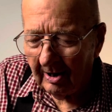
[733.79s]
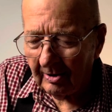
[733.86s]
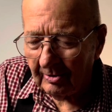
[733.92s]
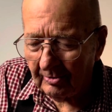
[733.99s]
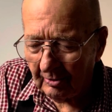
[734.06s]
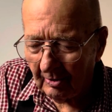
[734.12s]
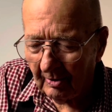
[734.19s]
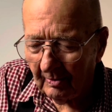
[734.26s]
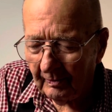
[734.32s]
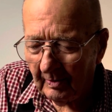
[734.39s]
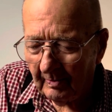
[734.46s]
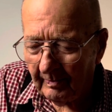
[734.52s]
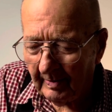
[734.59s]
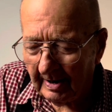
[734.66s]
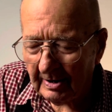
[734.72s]
Drove the
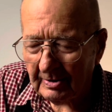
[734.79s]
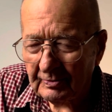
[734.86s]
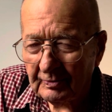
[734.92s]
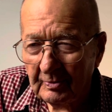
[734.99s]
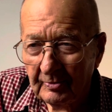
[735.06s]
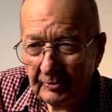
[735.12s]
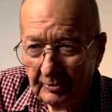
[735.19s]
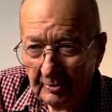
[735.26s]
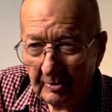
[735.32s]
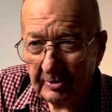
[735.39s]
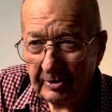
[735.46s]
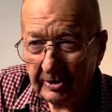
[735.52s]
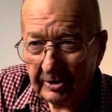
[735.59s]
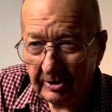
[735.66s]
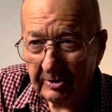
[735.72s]
bus for 30
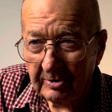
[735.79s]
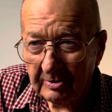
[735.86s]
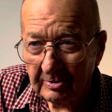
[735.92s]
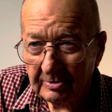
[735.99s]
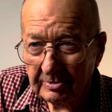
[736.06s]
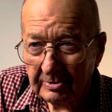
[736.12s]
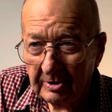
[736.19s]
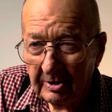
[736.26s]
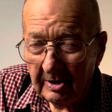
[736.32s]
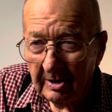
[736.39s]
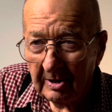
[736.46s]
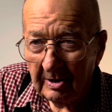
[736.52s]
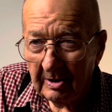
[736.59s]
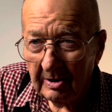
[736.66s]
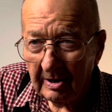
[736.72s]
years.
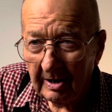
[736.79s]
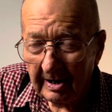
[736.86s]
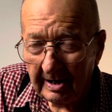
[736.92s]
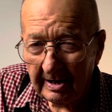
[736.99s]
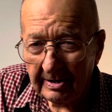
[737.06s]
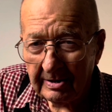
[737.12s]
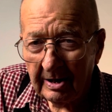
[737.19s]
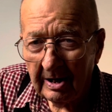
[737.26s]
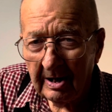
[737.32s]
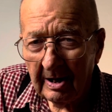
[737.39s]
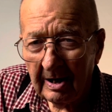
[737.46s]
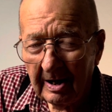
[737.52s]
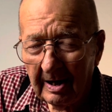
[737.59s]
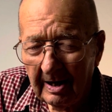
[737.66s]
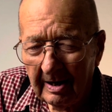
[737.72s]
And
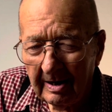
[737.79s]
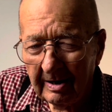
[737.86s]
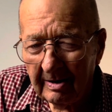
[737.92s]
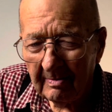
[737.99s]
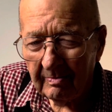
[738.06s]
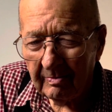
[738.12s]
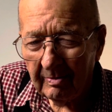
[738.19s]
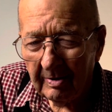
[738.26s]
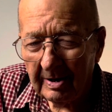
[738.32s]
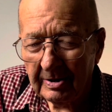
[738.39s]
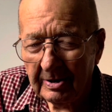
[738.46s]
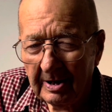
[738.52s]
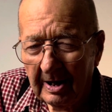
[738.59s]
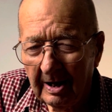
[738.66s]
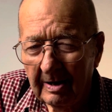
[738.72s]

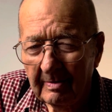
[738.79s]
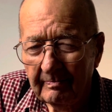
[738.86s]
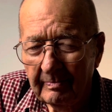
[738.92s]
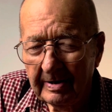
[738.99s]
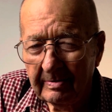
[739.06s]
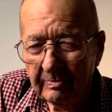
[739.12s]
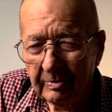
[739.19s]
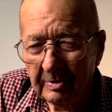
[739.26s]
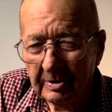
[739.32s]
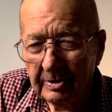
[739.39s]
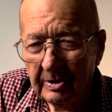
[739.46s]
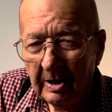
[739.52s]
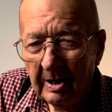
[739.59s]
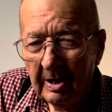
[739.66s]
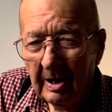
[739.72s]
what got me was
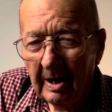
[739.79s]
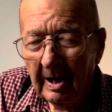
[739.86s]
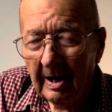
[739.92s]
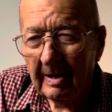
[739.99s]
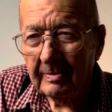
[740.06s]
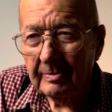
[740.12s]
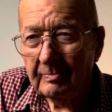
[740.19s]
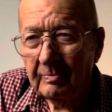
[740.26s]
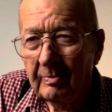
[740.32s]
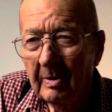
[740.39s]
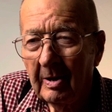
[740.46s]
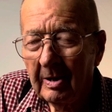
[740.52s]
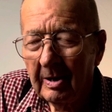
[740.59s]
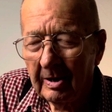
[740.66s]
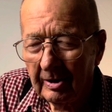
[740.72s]
a
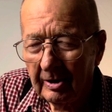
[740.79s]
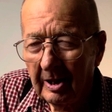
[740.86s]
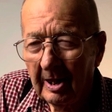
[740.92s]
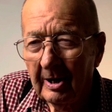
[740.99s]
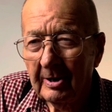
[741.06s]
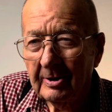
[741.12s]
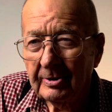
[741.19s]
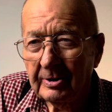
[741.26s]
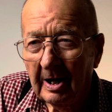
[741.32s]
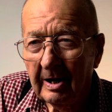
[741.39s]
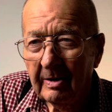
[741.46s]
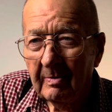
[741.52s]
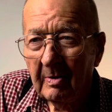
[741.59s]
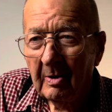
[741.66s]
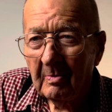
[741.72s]
lot of
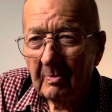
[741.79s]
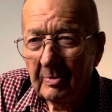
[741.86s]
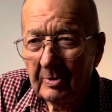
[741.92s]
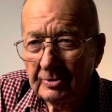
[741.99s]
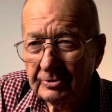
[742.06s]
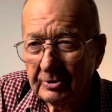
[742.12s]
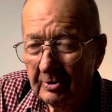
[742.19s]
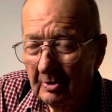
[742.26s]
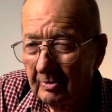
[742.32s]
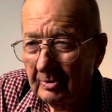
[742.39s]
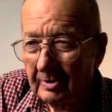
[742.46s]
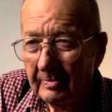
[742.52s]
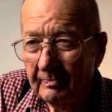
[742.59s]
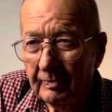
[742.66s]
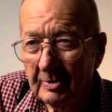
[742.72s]
times was the
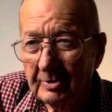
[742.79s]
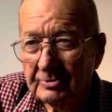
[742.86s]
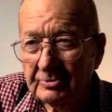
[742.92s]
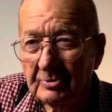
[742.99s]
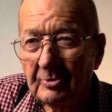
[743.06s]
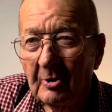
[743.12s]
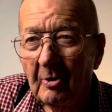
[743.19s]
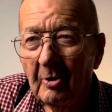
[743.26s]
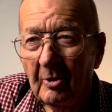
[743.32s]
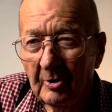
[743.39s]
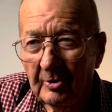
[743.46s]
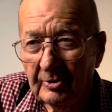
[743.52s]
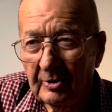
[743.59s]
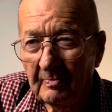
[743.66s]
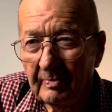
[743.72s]
only person
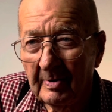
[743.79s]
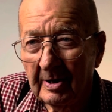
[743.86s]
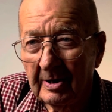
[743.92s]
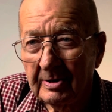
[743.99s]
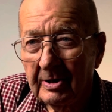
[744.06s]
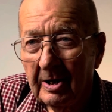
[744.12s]
on the bus.